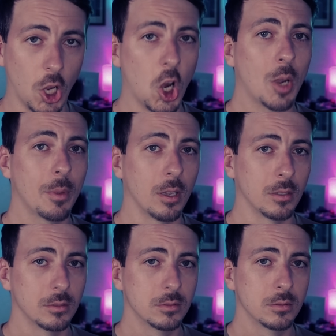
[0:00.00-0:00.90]
Karma
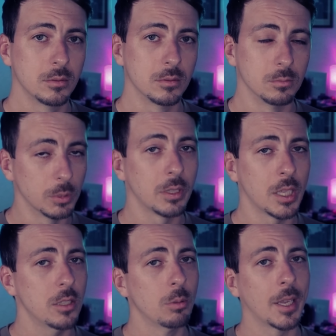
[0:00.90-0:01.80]
will
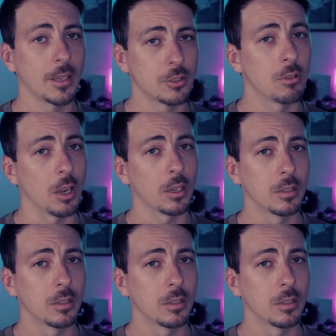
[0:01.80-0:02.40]
hit you like a truck.